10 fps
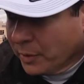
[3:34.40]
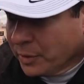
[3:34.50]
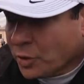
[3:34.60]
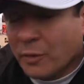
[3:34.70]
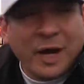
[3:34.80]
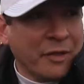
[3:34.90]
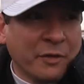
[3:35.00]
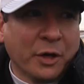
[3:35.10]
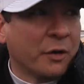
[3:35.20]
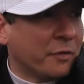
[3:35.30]
we drove down the
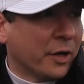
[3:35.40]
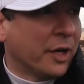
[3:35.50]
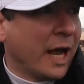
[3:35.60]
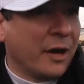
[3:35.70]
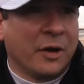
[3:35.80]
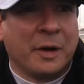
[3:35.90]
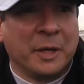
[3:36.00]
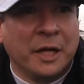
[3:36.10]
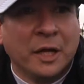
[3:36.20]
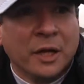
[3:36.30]
field, converted I don't know how
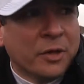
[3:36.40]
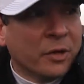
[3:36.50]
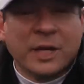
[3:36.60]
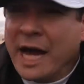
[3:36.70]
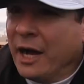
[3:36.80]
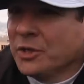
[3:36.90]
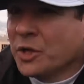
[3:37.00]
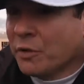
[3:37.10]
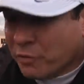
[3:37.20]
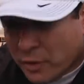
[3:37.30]
many third downs,
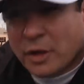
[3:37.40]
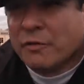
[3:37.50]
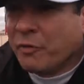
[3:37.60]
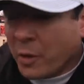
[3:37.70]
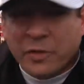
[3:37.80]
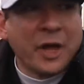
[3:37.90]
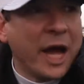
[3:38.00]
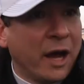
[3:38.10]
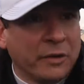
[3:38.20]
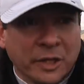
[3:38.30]
converted a fourth
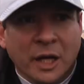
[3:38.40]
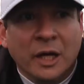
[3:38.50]
down.